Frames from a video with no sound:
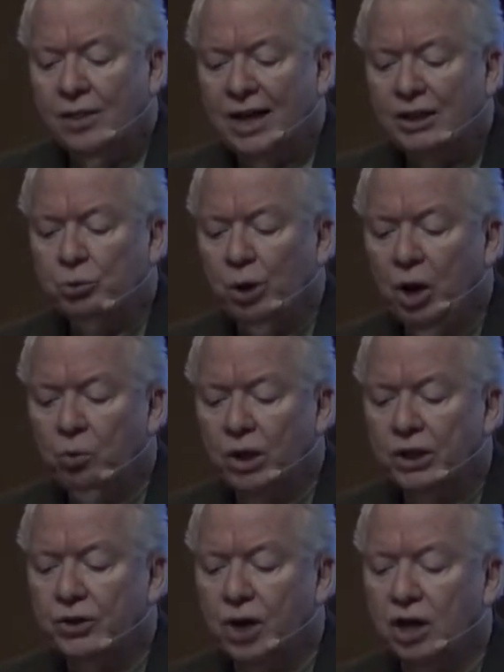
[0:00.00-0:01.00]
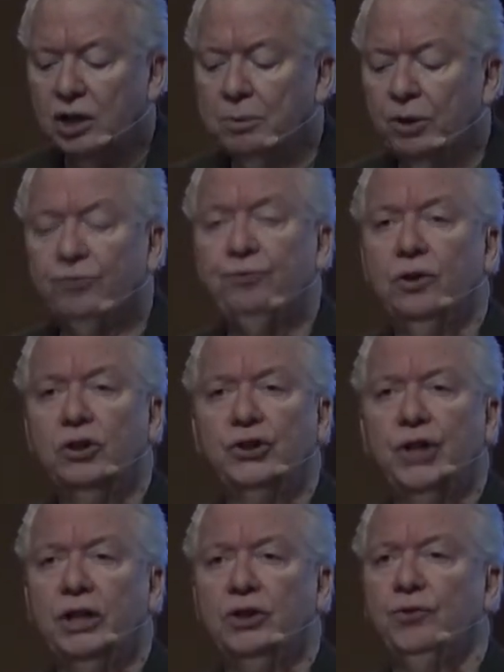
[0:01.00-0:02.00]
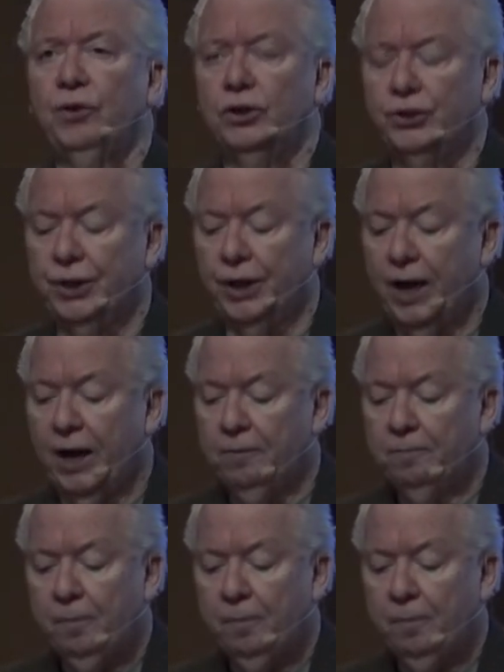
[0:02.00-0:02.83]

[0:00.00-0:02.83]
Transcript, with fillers: That's why I want to talk about first things first today.